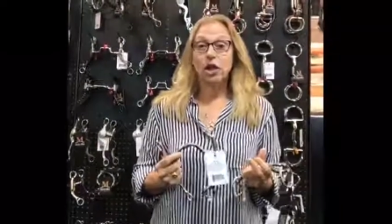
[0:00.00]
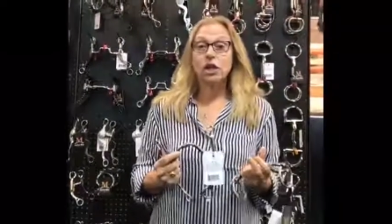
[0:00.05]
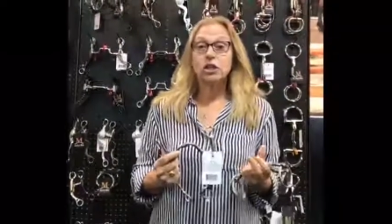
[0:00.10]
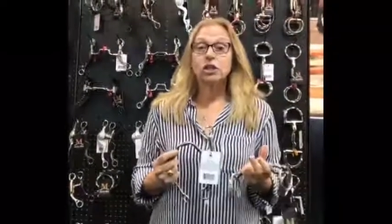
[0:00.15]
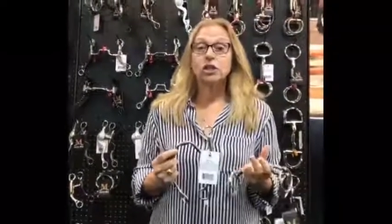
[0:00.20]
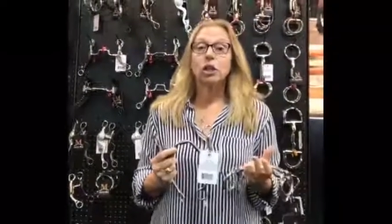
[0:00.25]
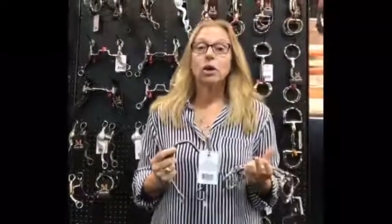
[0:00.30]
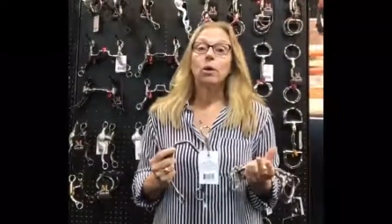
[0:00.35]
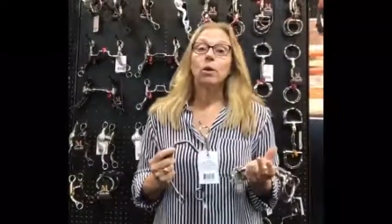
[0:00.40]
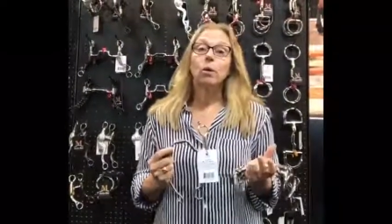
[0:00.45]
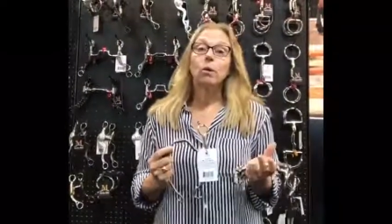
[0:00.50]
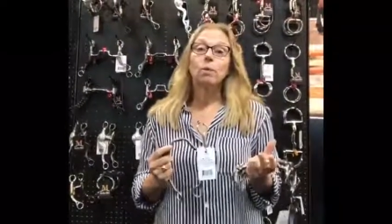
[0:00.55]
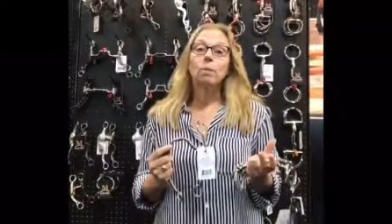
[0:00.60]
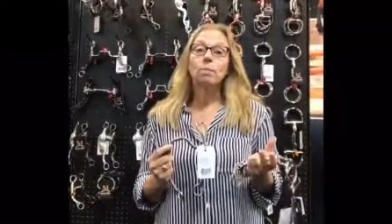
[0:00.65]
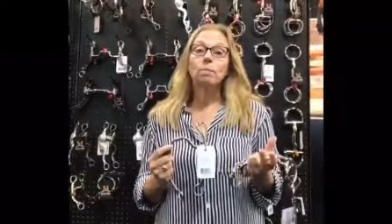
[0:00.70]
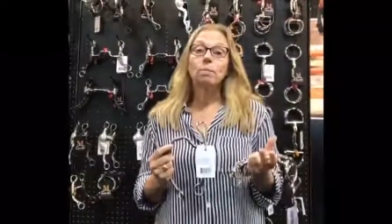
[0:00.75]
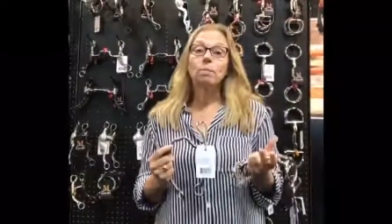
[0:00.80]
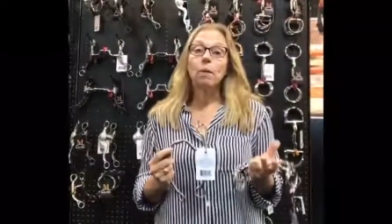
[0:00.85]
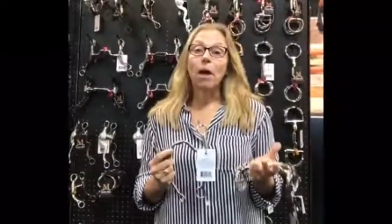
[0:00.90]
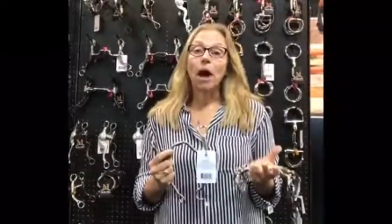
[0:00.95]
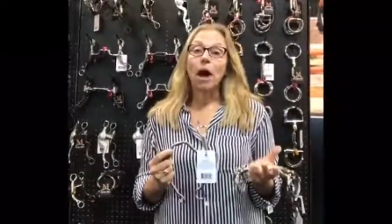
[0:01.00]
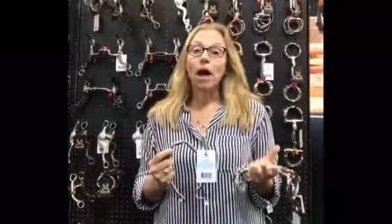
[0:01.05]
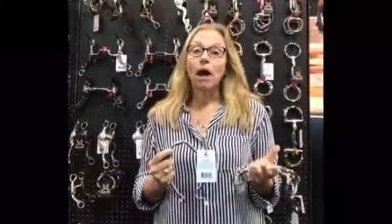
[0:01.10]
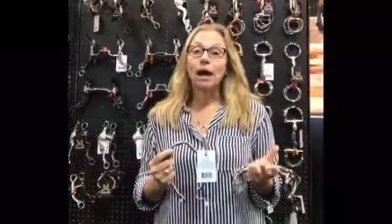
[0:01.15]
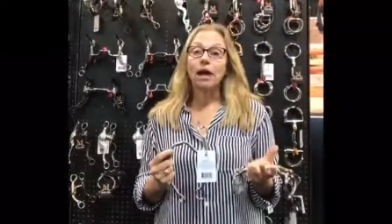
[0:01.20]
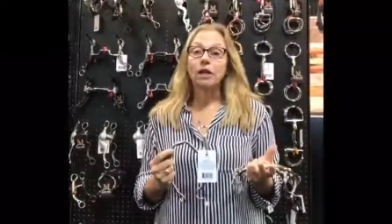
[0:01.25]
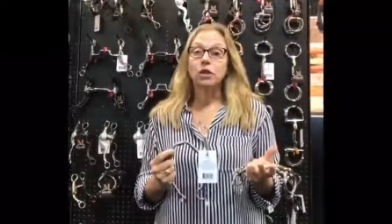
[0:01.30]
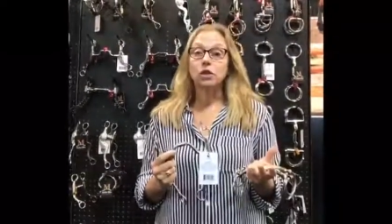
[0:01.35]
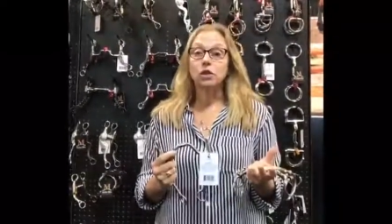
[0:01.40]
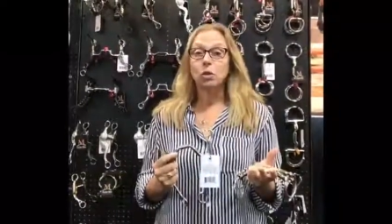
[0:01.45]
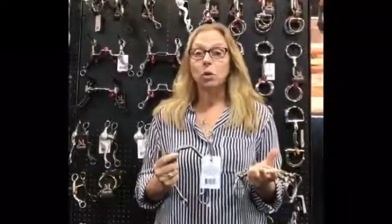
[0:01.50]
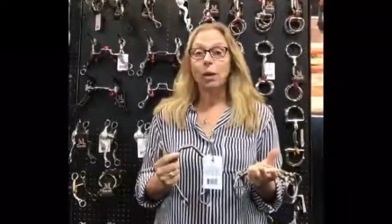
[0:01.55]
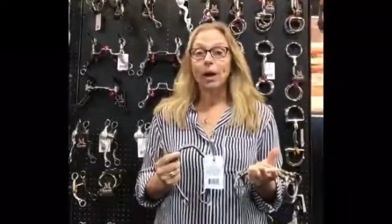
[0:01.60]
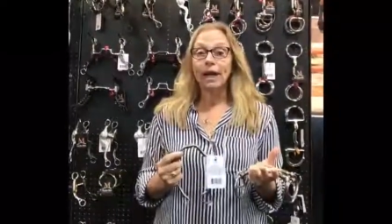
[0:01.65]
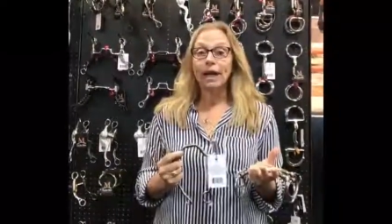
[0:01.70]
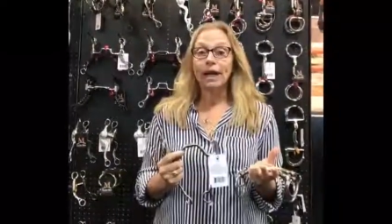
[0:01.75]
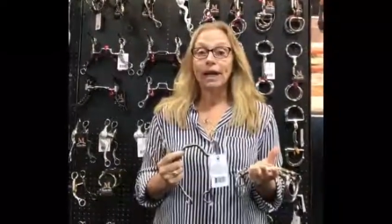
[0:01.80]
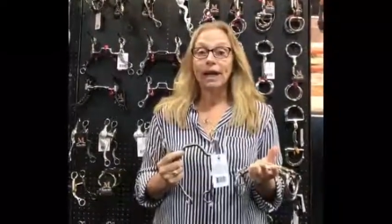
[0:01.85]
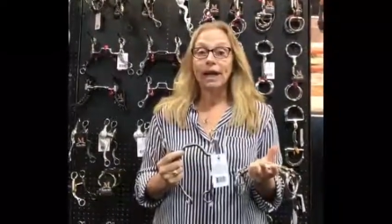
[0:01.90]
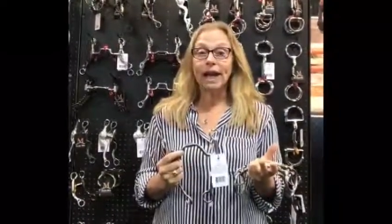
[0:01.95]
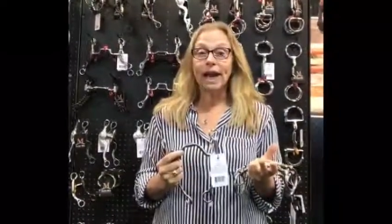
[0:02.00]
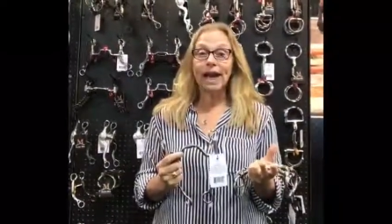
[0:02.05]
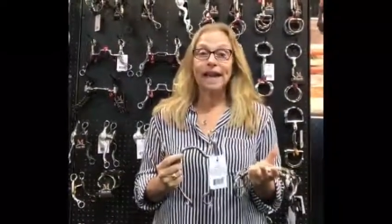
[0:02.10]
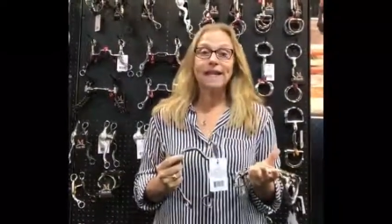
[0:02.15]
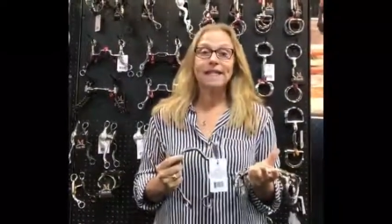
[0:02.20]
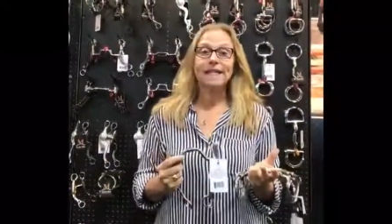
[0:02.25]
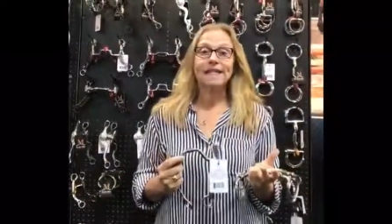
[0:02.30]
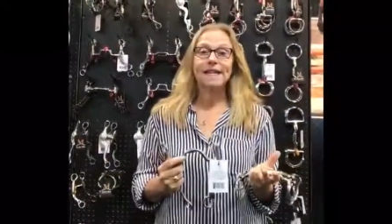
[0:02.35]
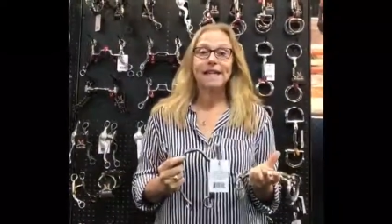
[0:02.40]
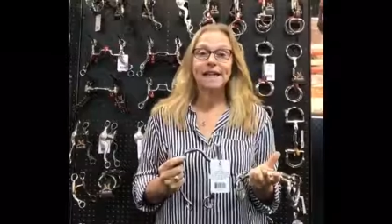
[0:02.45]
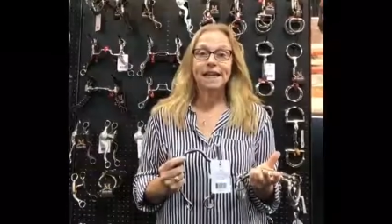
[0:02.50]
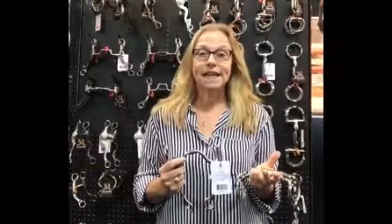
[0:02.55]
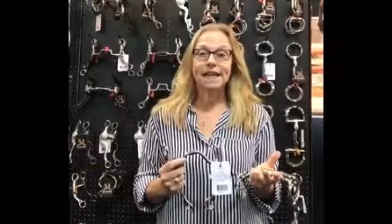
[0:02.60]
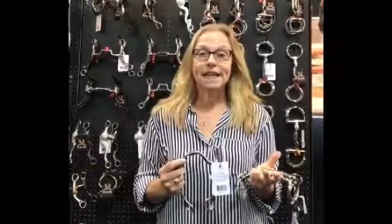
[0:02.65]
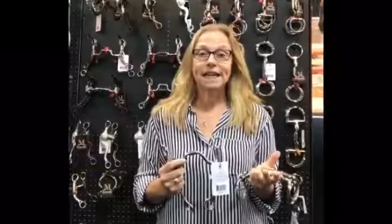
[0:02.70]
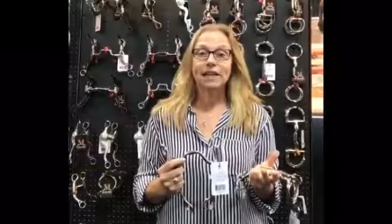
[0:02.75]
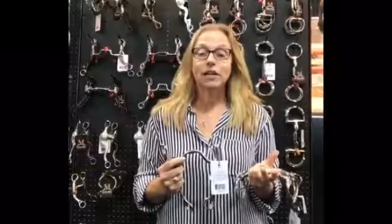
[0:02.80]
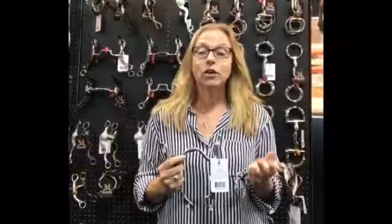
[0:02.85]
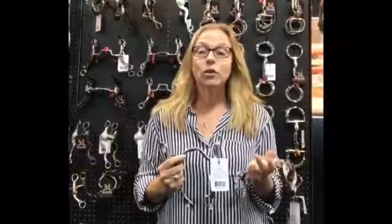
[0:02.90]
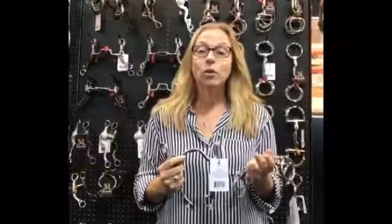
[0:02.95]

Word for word: So by twenty eighteen,